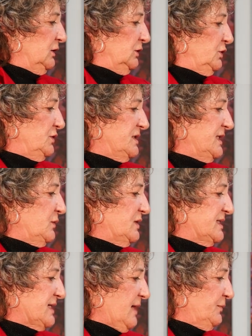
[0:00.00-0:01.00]
Lucy
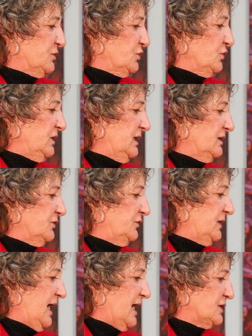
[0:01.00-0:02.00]
was up a tree in a
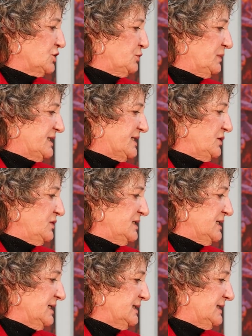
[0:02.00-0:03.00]
flash, but
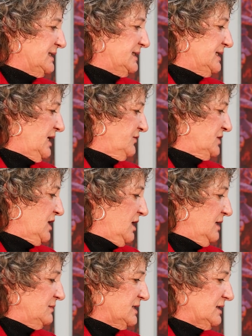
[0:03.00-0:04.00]
Susan didn't have
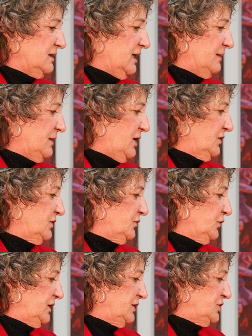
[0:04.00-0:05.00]
time to climb out
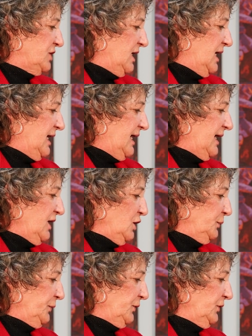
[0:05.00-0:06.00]
of reach.
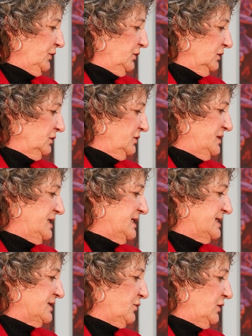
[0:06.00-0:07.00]
"Help her!" Lucy
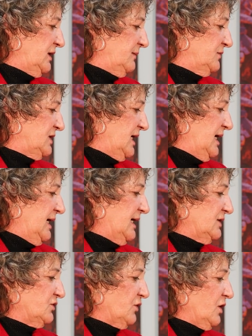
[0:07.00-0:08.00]
screamed,
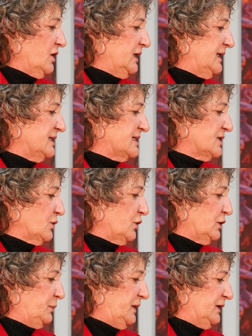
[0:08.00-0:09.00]
and drawing his
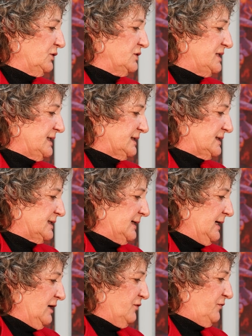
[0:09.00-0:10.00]
sword, Peter did,
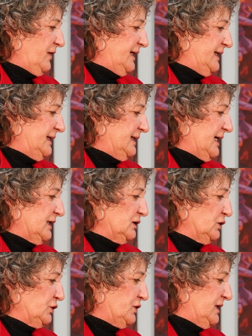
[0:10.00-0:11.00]
fighting that
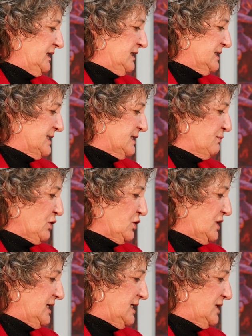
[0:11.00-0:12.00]
lurking,
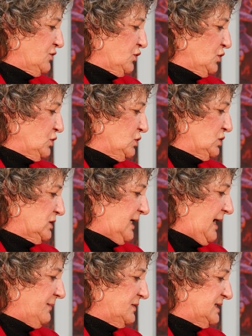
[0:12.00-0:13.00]
smirking, cruel
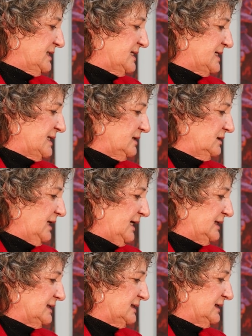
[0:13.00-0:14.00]
captain
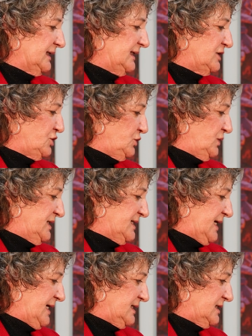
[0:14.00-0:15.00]
single-handedly to
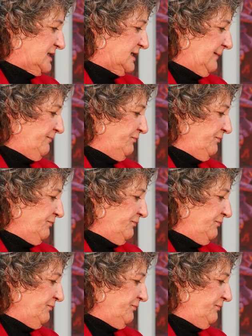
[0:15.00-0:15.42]
his end.